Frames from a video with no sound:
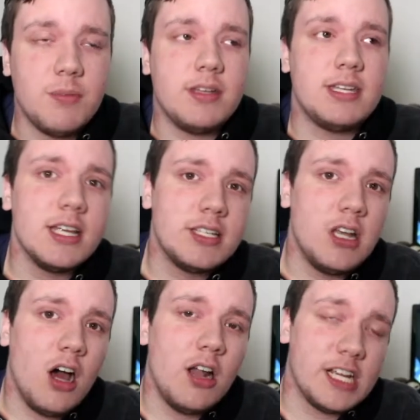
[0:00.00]
be testing
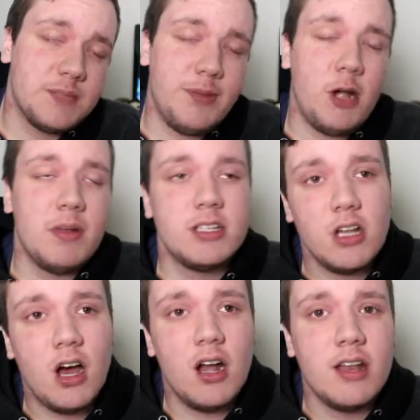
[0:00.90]
on, experimenting
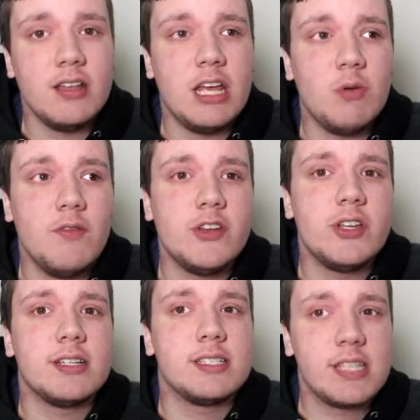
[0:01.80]
on, and they would
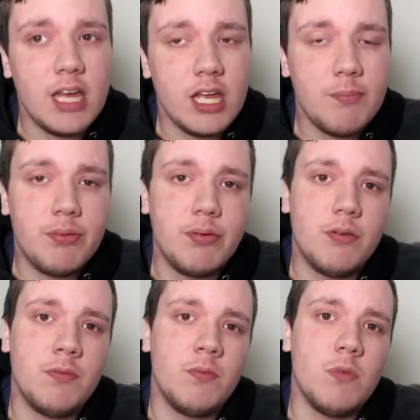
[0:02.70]
eventually escape
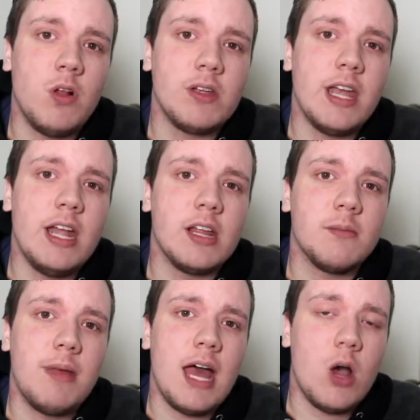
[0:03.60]
while
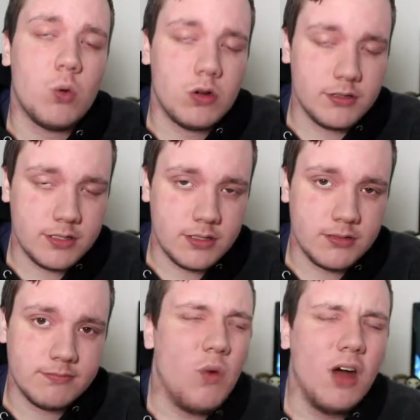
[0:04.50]
gaining
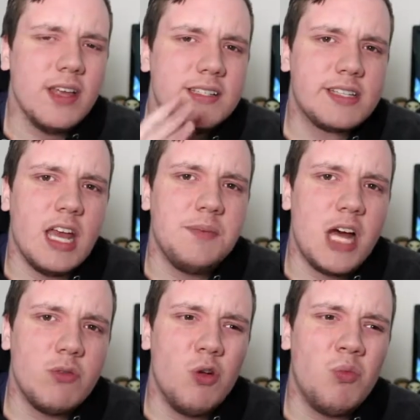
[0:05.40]
powers. While they escaped,
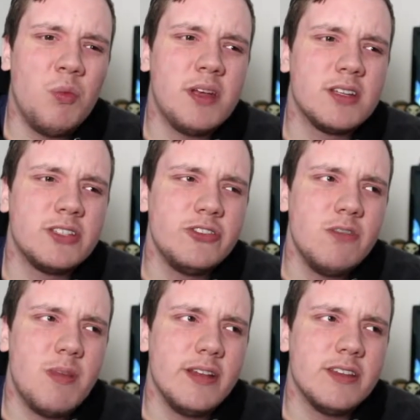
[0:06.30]
Tyrone would be
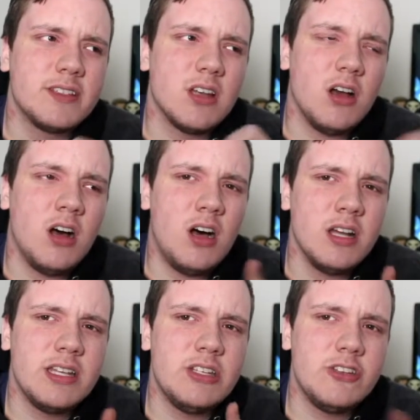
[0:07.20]
consumed by this
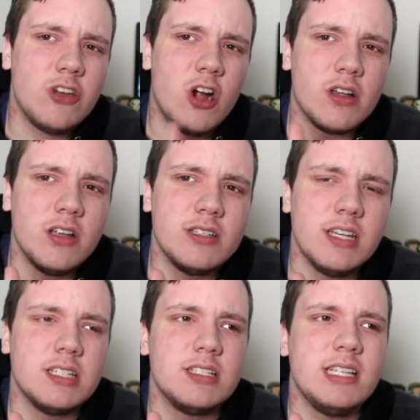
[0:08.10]
odd darkness
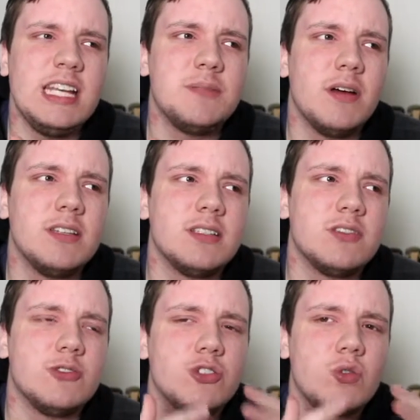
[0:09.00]
and seized by this
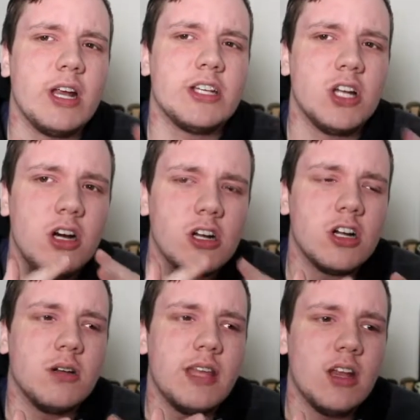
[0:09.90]
strange
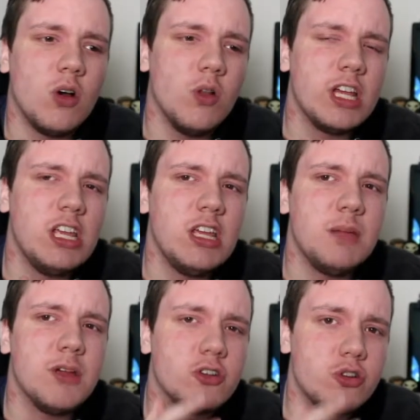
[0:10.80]
hunger that only
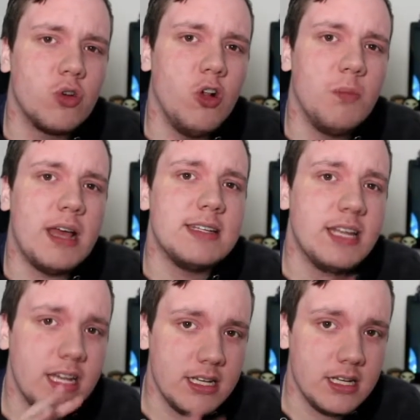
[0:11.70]
can be controlled by
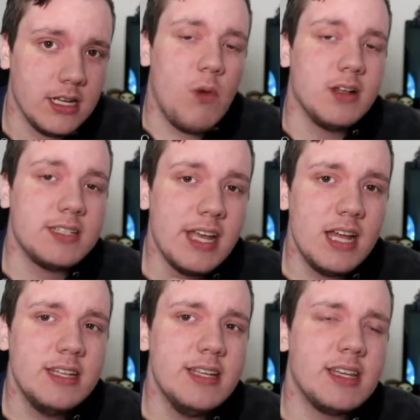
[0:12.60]
Tandy, while
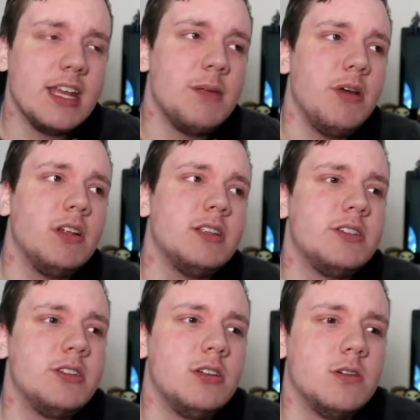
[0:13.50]
Tandy gained the abilities
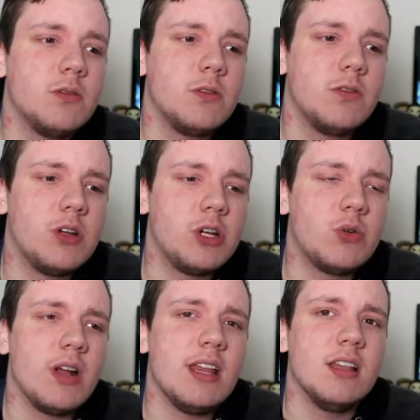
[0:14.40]
to
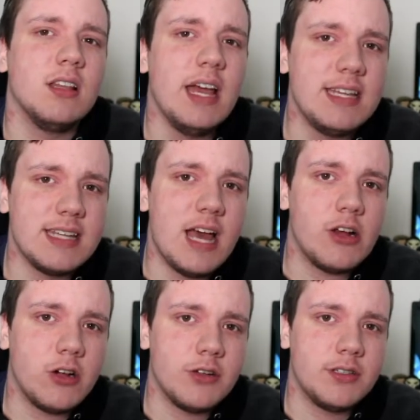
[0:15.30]
create light
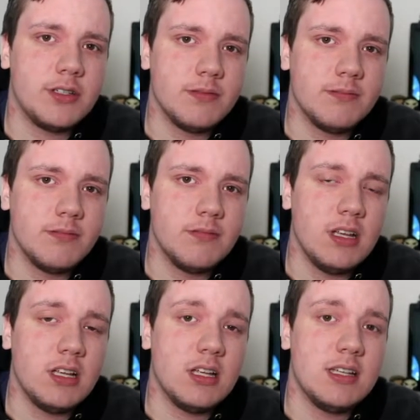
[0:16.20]
daggers.
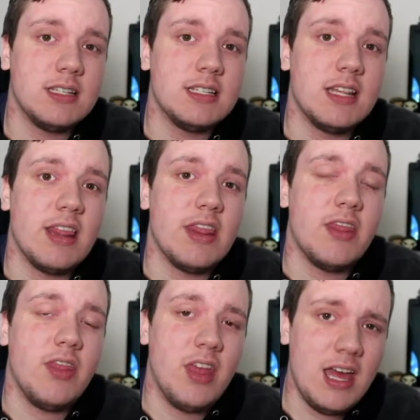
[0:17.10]
And
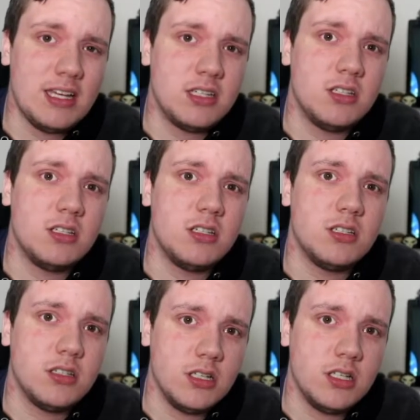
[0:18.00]

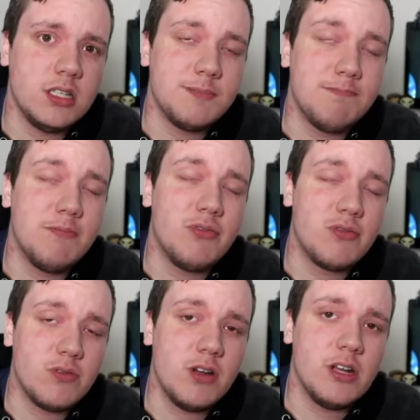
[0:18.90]
that is
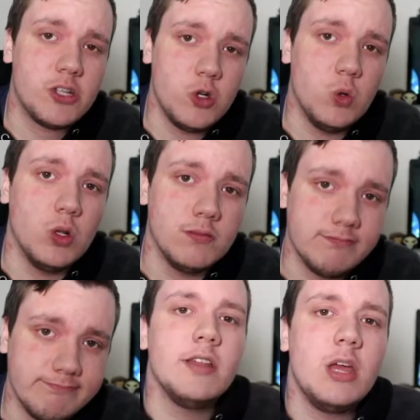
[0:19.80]
pretty cool.
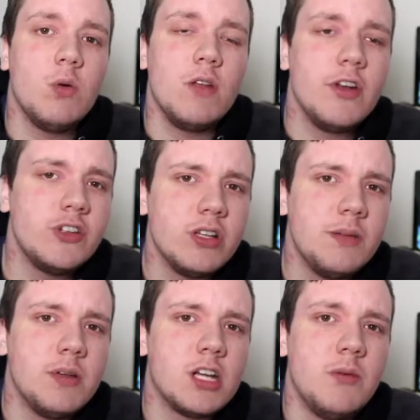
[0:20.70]
They would eventually
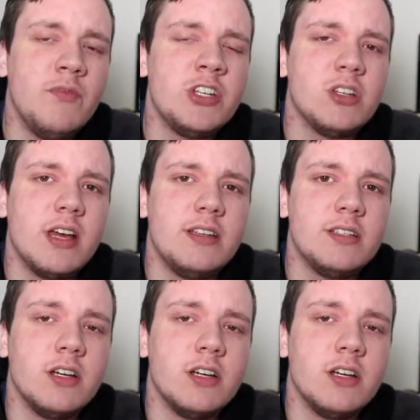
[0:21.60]
become vigilantes